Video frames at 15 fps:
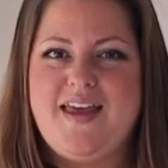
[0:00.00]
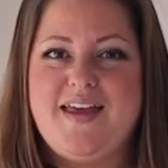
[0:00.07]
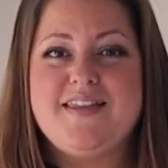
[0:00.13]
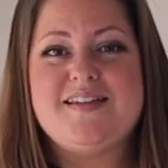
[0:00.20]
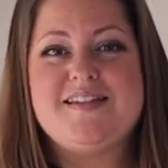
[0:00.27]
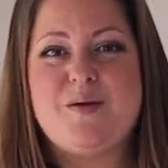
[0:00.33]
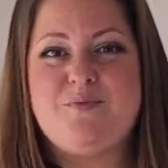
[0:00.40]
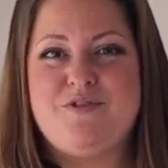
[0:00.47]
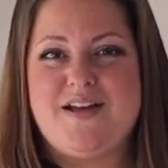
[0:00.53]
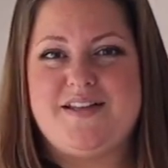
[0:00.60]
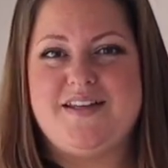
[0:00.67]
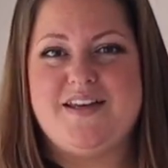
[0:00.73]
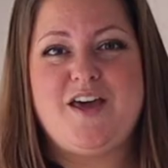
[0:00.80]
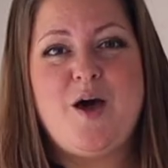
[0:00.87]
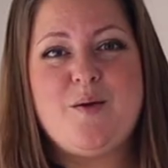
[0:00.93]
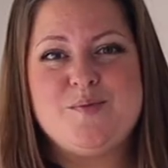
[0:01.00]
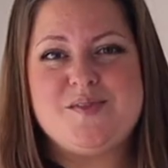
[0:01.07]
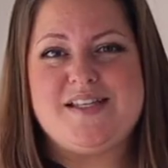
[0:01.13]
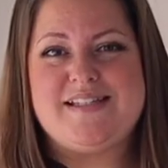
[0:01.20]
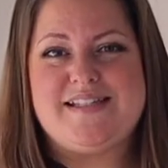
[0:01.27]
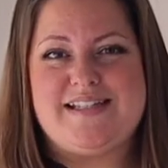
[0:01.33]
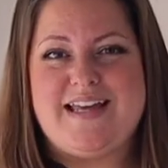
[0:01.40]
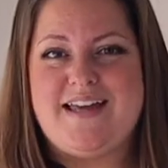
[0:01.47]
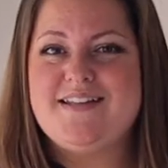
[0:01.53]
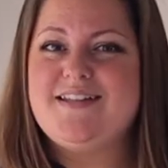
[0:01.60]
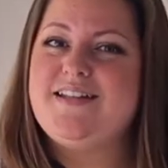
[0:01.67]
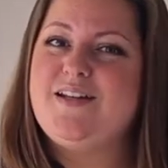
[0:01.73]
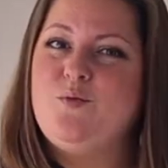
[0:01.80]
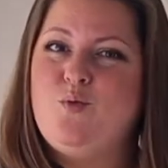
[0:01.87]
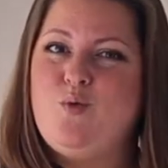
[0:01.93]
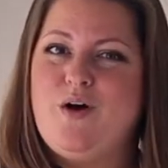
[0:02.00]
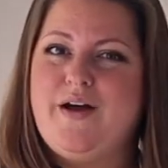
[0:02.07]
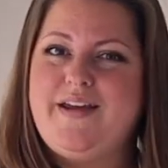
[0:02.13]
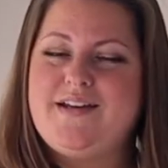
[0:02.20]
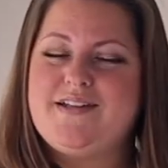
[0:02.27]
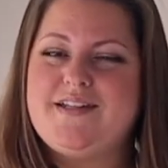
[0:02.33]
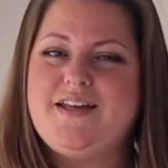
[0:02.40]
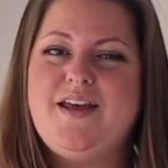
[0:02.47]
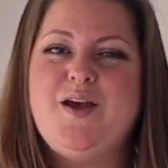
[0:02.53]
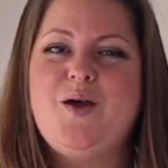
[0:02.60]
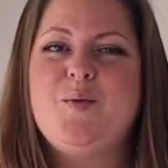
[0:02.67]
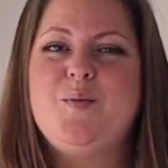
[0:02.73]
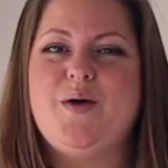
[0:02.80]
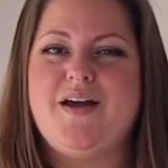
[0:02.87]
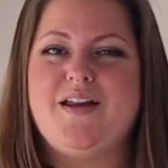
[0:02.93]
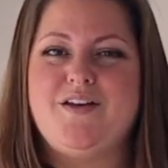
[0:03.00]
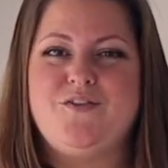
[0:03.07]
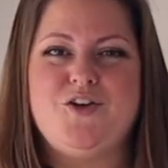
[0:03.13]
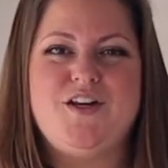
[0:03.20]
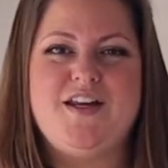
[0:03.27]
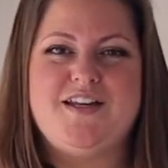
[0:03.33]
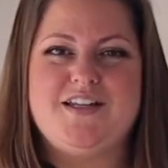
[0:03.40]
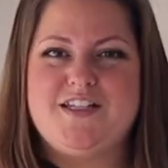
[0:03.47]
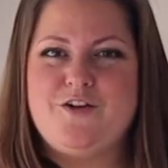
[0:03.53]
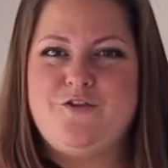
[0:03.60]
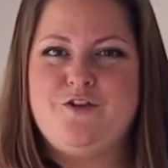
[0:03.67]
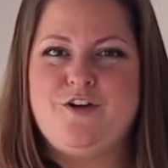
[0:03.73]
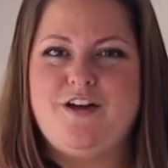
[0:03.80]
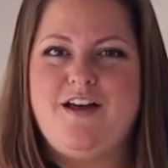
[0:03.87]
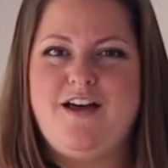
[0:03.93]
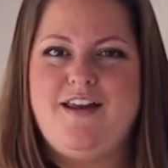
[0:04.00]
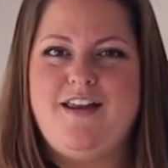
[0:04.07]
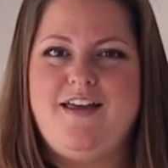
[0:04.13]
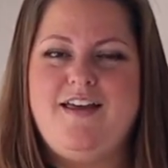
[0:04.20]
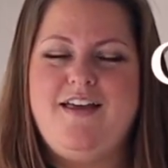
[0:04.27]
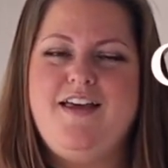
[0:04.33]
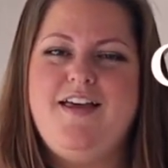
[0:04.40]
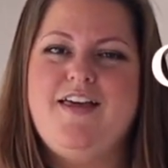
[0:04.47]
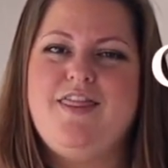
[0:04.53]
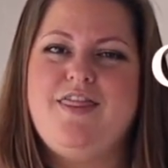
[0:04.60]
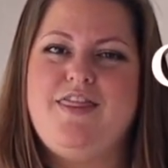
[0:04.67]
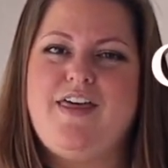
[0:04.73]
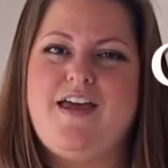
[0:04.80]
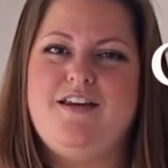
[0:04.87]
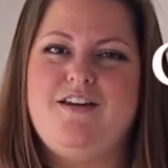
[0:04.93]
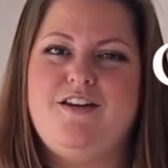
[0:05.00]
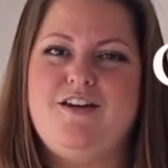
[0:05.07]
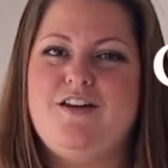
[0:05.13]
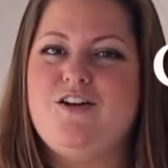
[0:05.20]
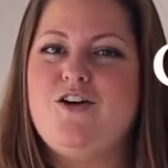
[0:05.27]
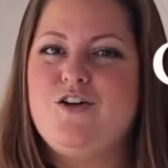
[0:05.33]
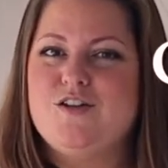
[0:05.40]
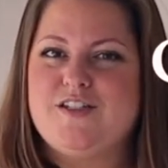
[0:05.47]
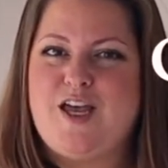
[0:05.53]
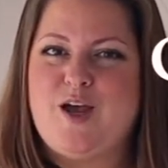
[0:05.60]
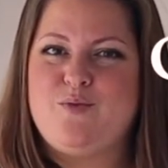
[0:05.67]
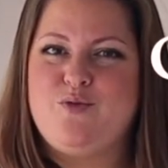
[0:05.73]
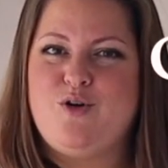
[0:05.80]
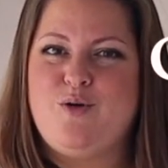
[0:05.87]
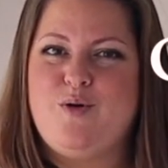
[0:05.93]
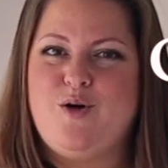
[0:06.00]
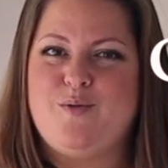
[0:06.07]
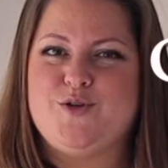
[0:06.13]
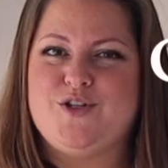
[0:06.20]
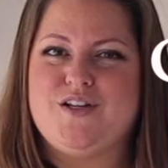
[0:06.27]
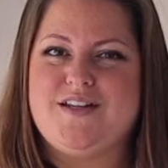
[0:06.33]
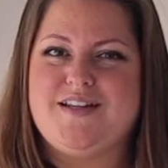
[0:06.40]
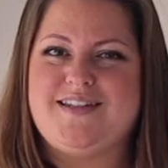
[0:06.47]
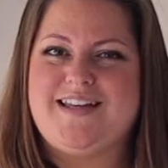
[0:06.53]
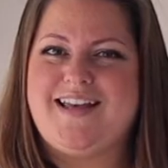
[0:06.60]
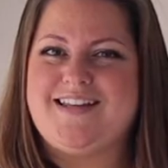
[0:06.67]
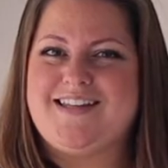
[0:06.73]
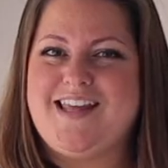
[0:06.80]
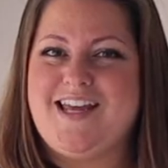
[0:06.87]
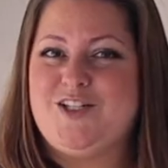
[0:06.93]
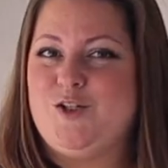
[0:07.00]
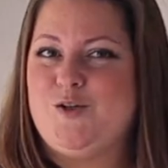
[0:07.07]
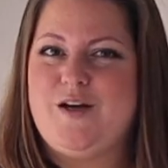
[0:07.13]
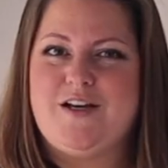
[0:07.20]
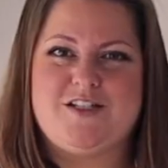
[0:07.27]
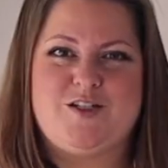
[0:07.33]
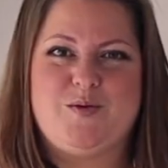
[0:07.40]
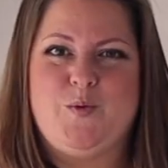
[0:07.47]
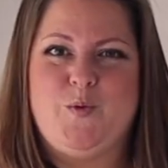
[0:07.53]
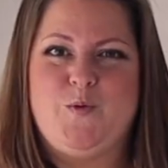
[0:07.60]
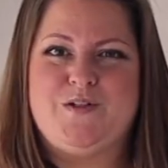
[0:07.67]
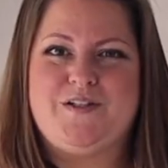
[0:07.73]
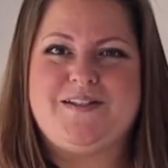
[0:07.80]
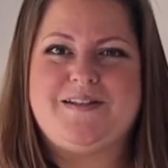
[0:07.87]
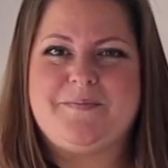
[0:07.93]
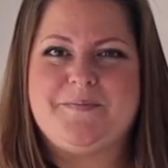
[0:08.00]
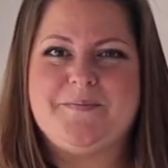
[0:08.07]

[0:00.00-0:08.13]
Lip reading: The separator comes as standard in white, but if you need a different colour, then contact Prop Options as they do custom orders.